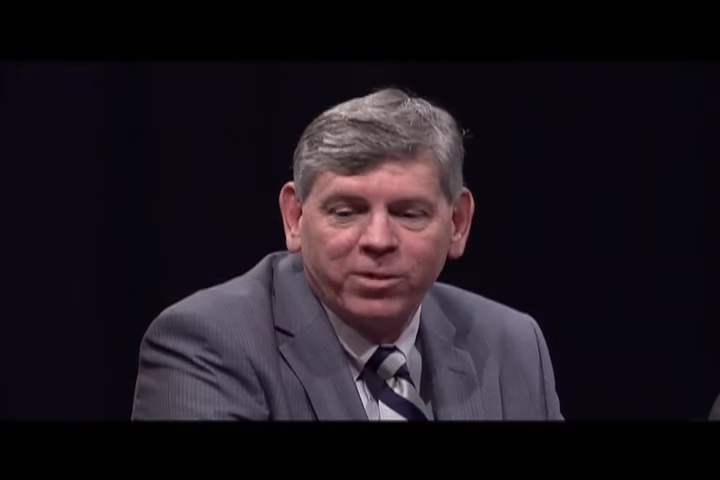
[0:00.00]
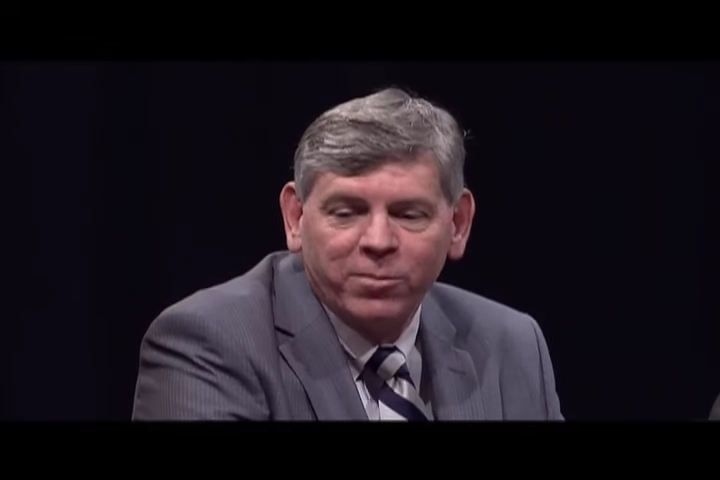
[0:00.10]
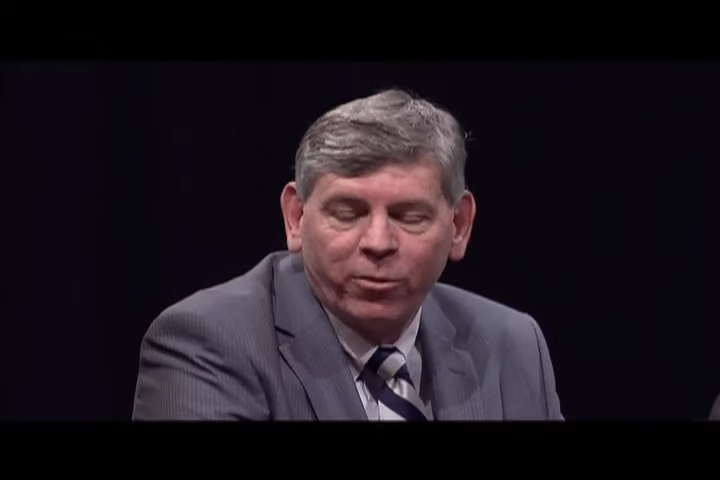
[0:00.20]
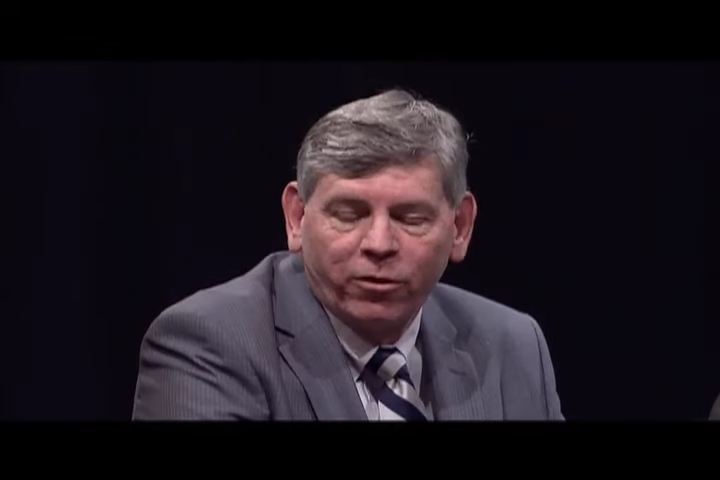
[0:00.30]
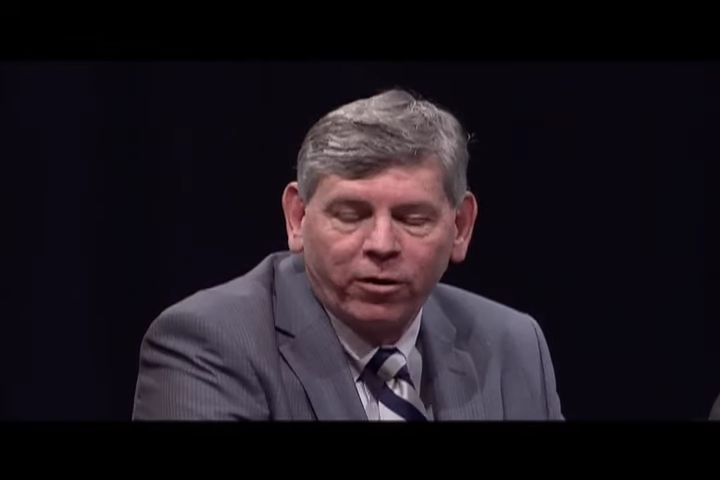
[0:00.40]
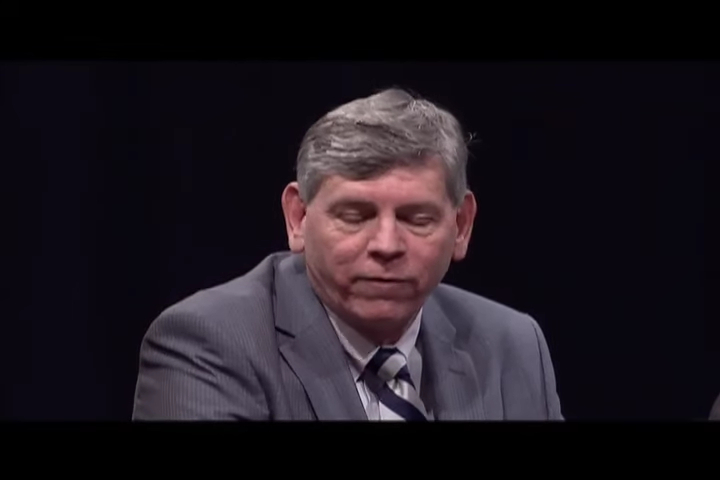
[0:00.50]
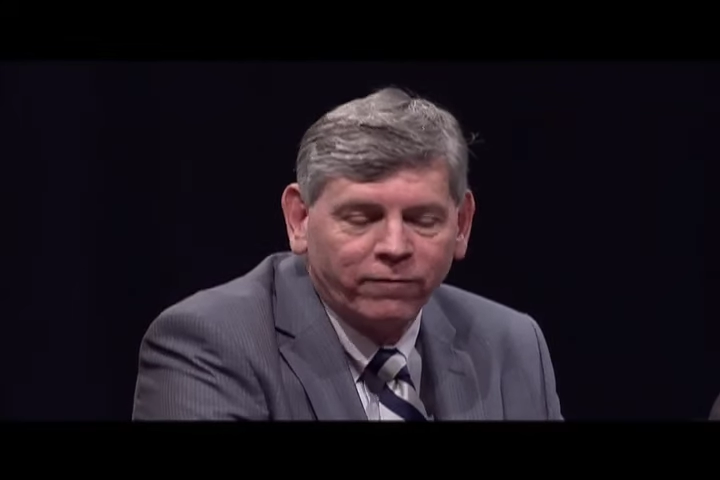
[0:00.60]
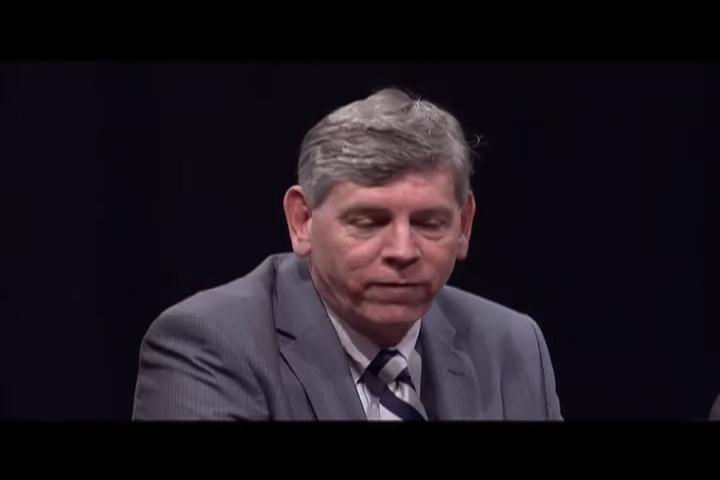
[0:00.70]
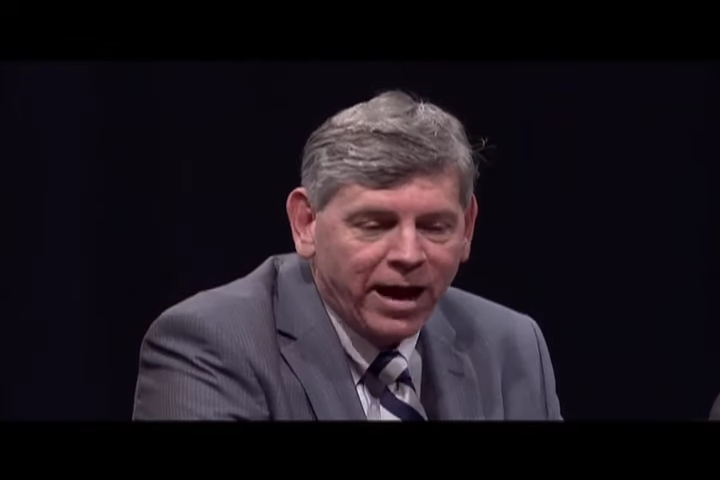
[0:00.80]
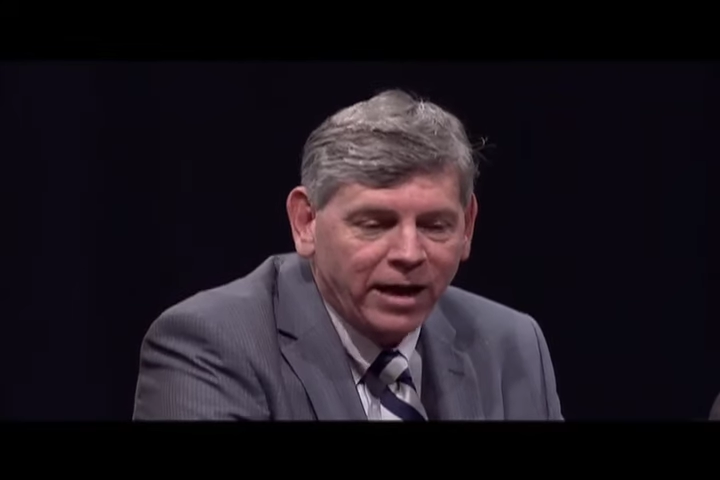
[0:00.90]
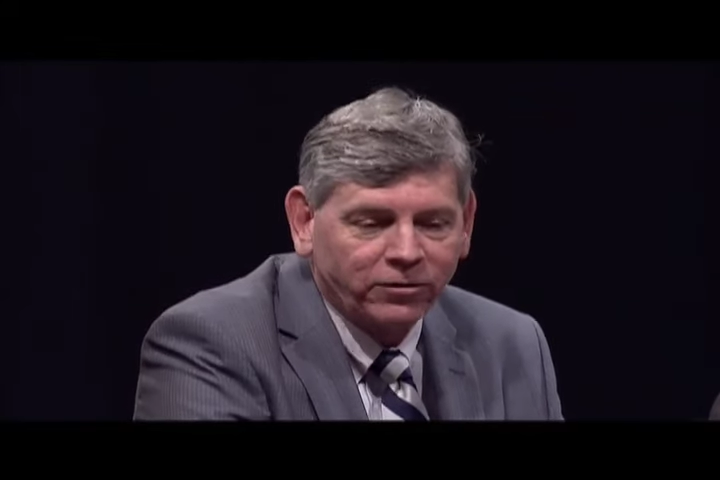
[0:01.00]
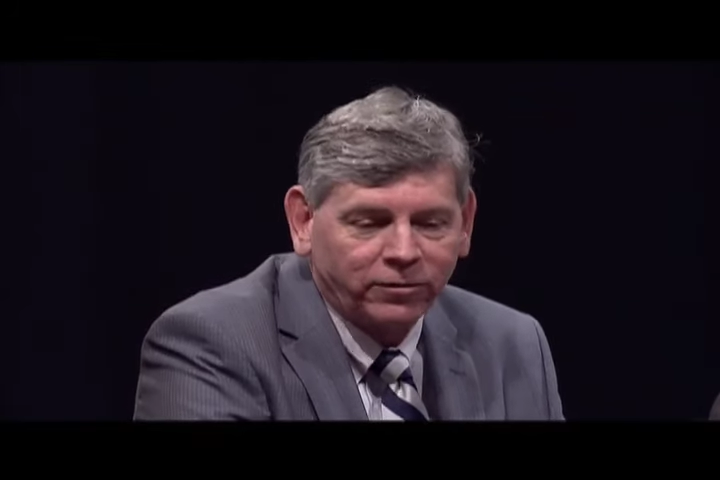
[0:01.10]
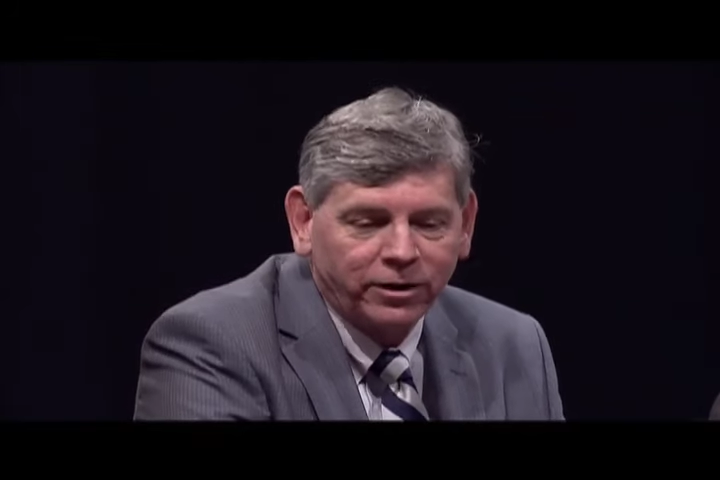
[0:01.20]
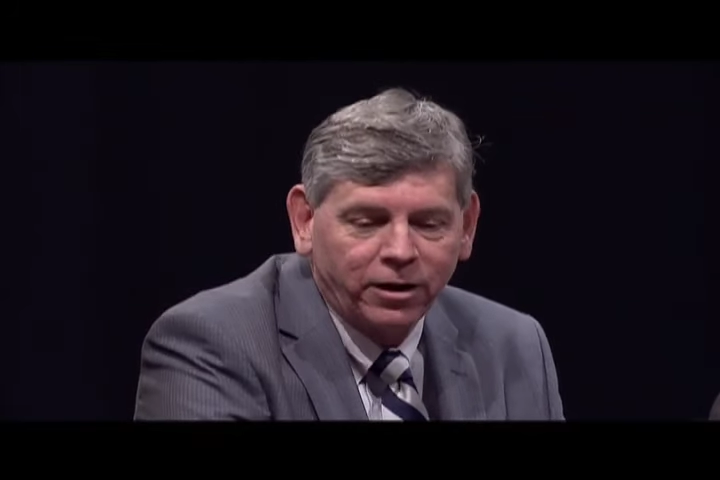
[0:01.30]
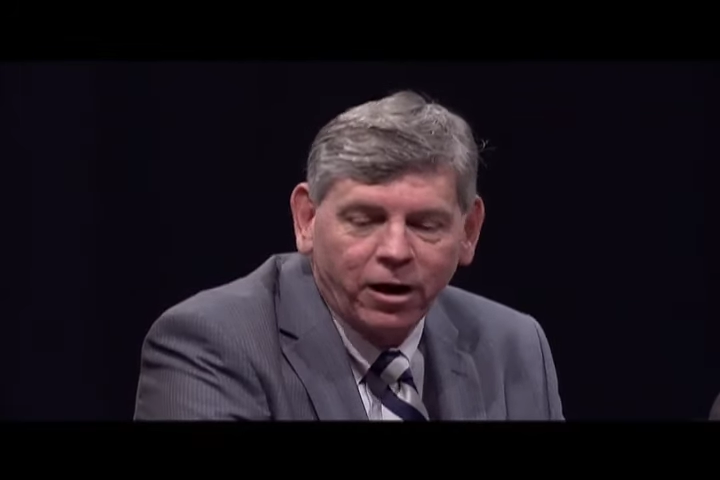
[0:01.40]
people are vastly